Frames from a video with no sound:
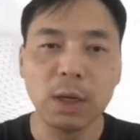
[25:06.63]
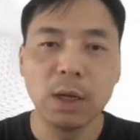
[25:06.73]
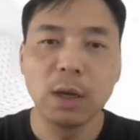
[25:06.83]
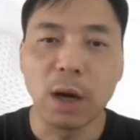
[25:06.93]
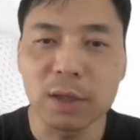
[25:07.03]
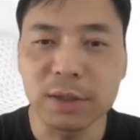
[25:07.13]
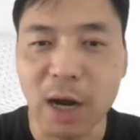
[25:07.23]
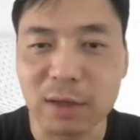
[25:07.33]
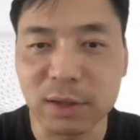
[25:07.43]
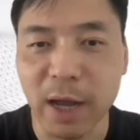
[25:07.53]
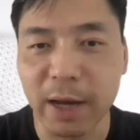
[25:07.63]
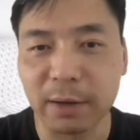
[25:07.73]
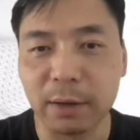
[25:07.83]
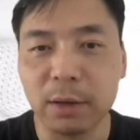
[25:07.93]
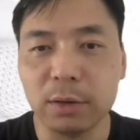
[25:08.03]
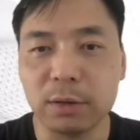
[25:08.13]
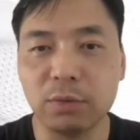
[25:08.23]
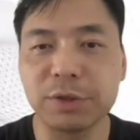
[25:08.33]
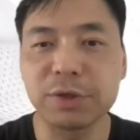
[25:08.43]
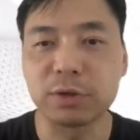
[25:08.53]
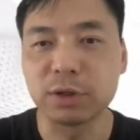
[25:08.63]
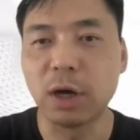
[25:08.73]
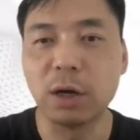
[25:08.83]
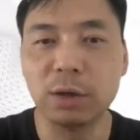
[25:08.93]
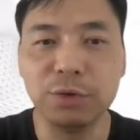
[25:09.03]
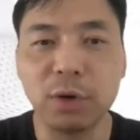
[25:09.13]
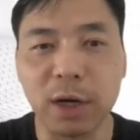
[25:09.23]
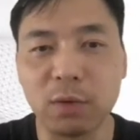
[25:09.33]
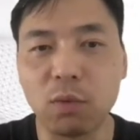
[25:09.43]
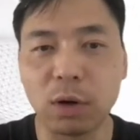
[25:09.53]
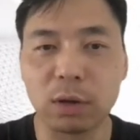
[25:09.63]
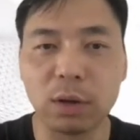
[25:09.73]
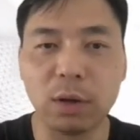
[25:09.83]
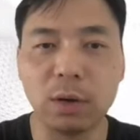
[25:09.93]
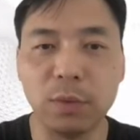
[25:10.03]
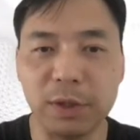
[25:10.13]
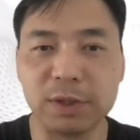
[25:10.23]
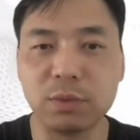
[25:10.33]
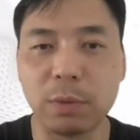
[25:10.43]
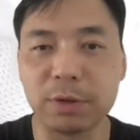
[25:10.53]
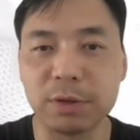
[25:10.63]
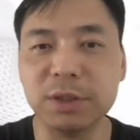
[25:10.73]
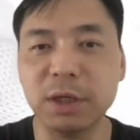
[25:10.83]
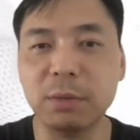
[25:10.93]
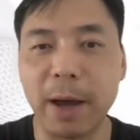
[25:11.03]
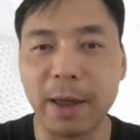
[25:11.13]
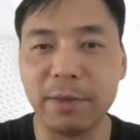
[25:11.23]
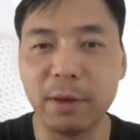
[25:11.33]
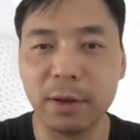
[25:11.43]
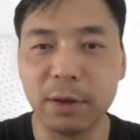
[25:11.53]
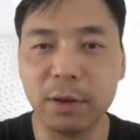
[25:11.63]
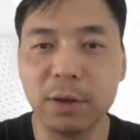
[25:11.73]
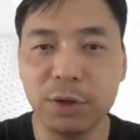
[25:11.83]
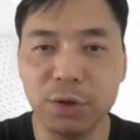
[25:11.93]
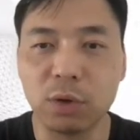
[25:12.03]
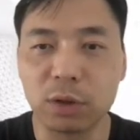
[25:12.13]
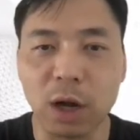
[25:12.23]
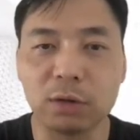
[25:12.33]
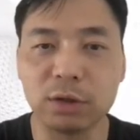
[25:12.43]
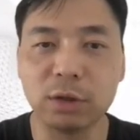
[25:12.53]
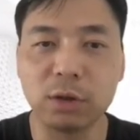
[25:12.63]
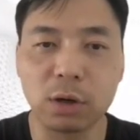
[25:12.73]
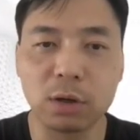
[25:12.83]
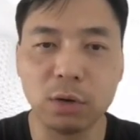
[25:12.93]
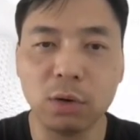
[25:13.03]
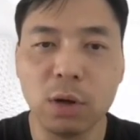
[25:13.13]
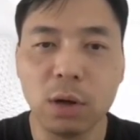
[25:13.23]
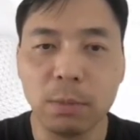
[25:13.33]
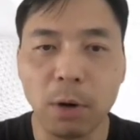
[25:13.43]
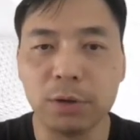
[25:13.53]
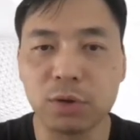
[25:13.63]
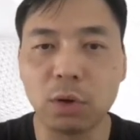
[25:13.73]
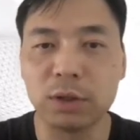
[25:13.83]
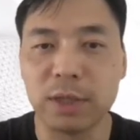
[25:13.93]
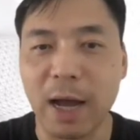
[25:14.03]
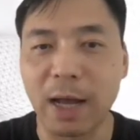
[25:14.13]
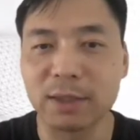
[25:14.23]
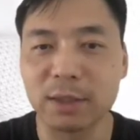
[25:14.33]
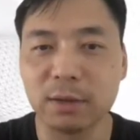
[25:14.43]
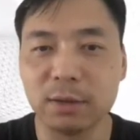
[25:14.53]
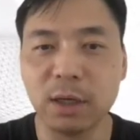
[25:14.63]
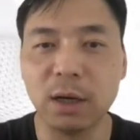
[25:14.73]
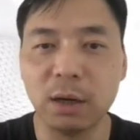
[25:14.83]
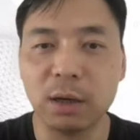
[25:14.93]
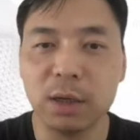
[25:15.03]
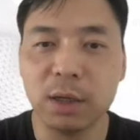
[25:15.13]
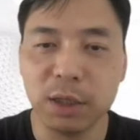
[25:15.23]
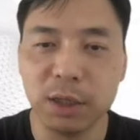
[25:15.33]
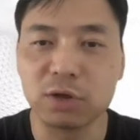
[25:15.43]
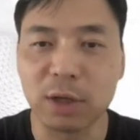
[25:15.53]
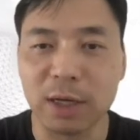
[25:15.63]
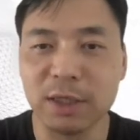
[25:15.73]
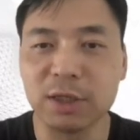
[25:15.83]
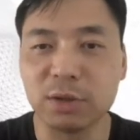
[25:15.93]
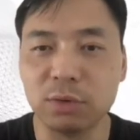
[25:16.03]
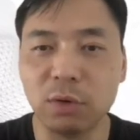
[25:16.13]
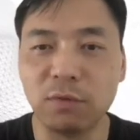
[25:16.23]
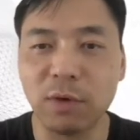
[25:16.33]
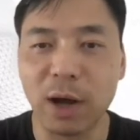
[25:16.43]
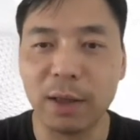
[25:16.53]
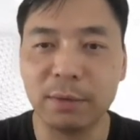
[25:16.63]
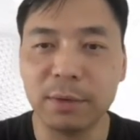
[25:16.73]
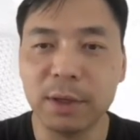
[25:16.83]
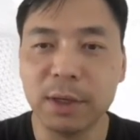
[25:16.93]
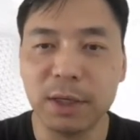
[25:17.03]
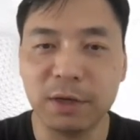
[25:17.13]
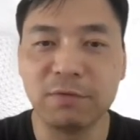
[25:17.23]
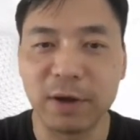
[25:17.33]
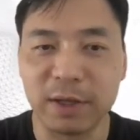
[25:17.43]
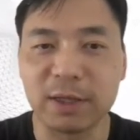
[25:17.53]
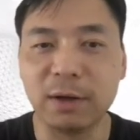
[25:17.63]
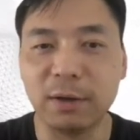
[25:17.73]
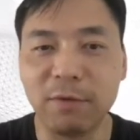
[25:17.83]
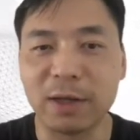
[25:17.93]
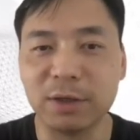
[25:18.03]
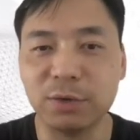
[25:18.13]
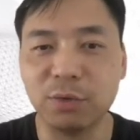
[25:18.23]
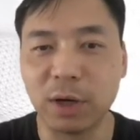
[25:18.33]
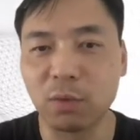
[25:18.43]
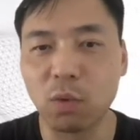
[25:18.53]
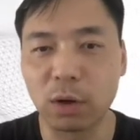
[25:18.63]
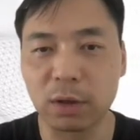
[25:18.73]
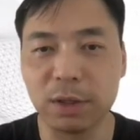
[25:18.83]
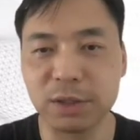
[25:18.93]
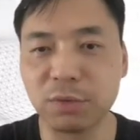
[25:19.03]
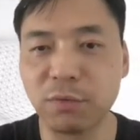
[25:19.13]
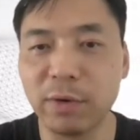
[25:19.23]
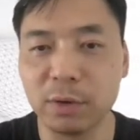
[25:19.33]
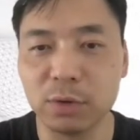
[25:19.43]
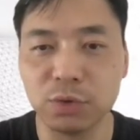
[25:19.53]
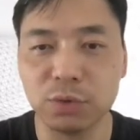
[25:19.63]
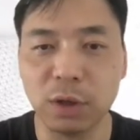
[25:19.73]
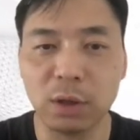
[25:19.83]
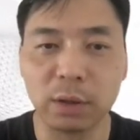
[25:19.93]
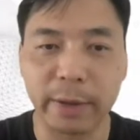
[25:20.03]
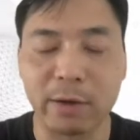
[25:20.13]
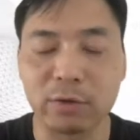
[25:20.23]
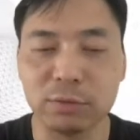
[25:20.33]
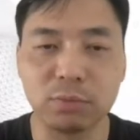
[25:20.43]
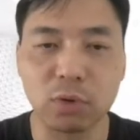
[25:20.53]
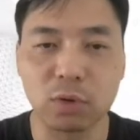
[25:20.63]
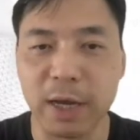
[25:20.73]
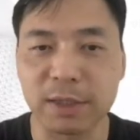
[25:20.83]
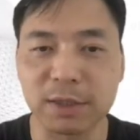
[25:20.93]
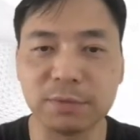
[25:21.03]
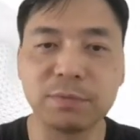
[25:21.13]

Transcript: On the other hand, the research on neural network is represented by the neural tangent kernel points out that the initialization of an infinitely wide neural network is equivalent to a Gaussian process.